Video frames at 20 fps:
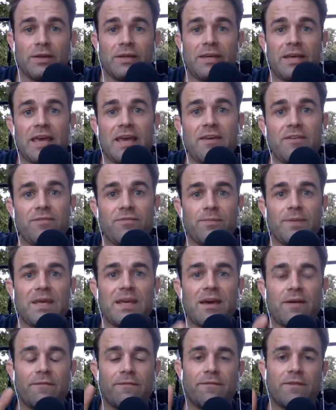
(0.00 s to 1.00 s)
gave
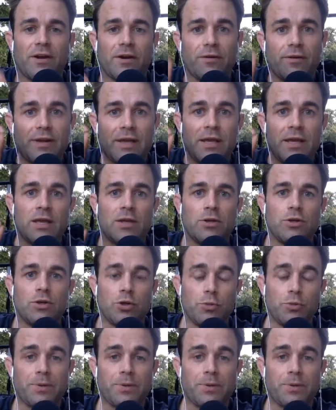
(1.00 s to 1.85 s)
me a very new